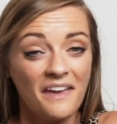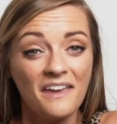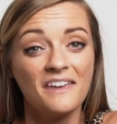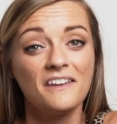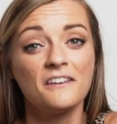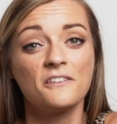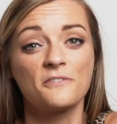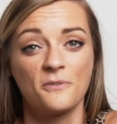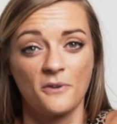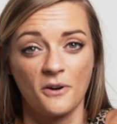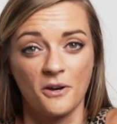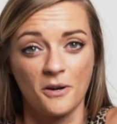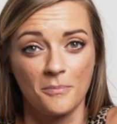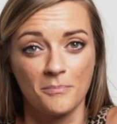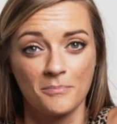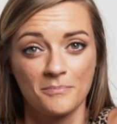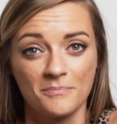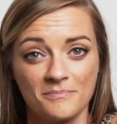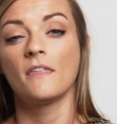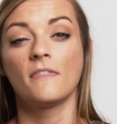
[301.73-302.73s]
Ant
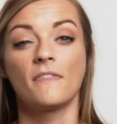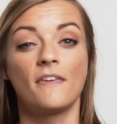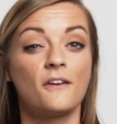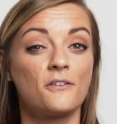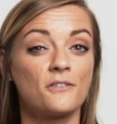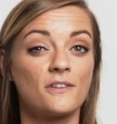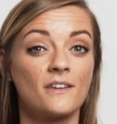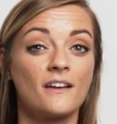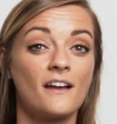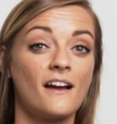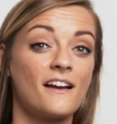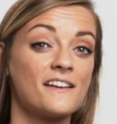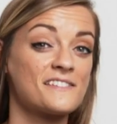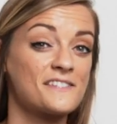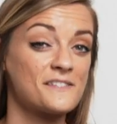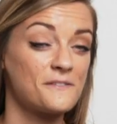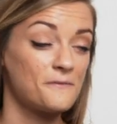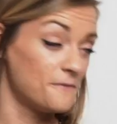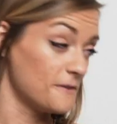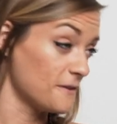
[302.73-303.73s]
Farm. They only
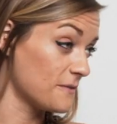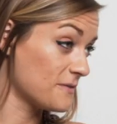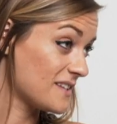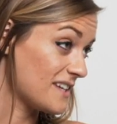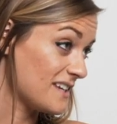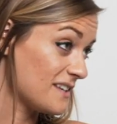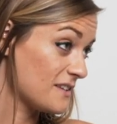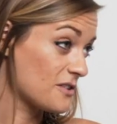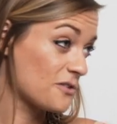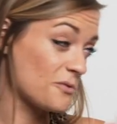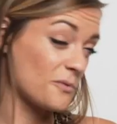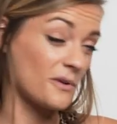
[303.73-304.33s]
cost 15 to